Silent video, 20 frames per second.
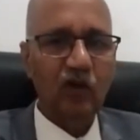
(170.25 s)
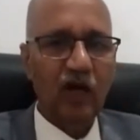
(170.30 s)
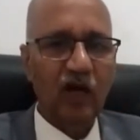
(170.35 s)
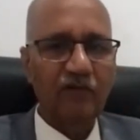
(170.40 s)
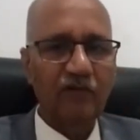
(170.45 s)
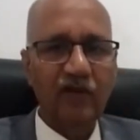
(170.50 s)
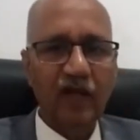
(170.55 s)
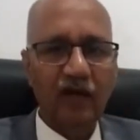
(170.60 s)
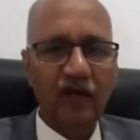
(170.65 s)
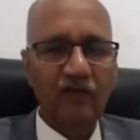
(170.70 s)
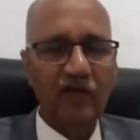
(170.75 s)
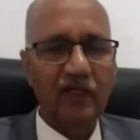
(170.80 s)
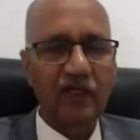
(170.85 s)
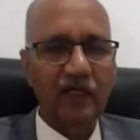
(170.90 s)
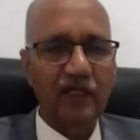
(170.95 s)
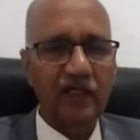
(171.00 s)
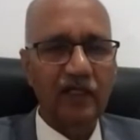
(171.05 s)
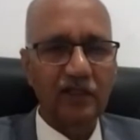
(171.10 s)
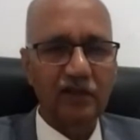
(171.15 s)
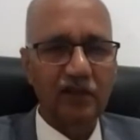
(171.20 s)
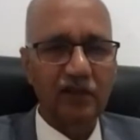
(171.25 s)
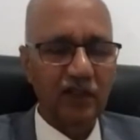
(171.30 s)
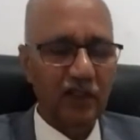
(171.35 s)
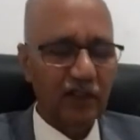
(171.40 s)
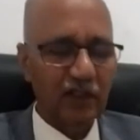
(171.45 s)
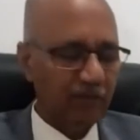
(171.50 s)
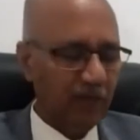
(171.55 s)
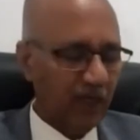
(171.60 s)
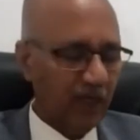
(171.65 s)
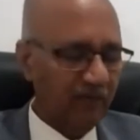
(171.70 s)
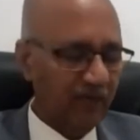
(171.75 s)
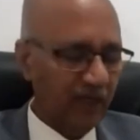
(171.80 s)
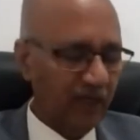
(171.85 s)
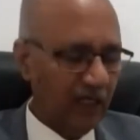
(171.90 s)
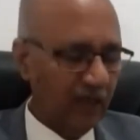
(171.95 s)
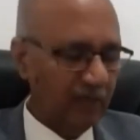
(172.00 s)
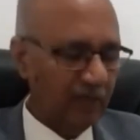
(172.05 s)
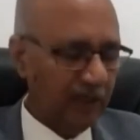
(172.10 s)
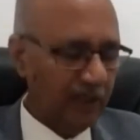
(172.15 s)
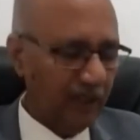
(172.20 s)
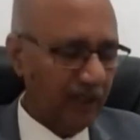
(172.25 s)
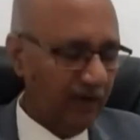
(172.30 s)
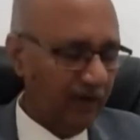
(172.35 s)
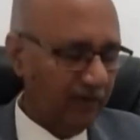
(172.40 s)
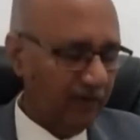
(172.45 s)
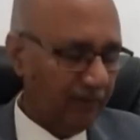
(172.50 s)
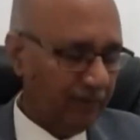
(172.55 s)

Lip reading: of Flower Tech Engineers Private Limited.